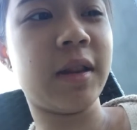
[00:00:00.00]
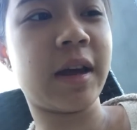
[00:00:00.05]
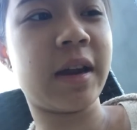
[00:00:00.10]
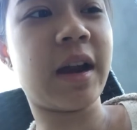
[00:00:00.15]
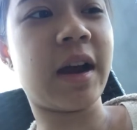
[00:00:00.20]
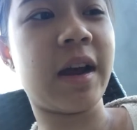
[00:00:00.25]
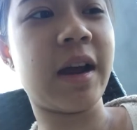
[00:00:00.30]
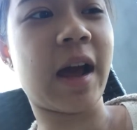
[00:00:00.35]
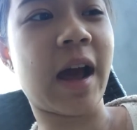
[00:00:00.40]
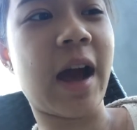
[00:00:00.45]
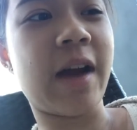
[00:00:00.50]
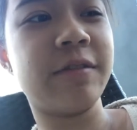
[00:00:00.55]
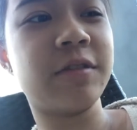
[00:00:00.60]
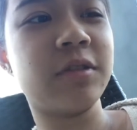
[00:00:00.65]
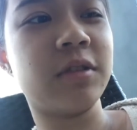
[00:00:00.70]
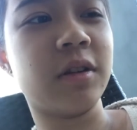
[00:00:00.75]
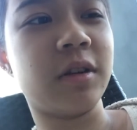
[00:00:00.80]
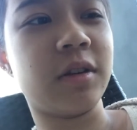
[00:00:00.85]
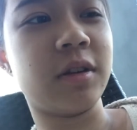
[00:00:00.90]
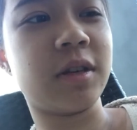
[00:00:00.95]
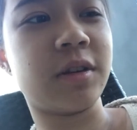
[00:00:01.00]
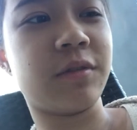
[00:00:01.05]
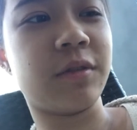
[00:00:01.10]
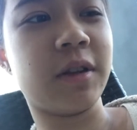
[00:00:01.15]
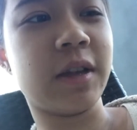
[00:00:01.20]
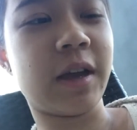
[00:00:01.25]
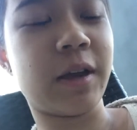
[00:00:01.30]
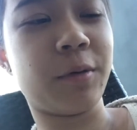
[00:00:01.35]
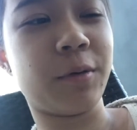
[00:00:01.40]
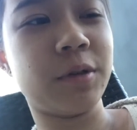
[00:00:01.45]
Like, I have to learn a
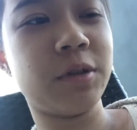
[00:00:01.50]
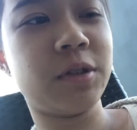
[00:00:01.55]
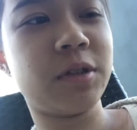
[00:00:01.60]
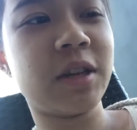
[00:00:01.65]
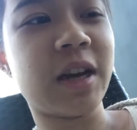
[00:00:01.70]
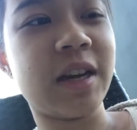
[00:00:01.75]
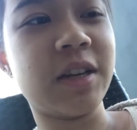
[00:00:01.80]
different language.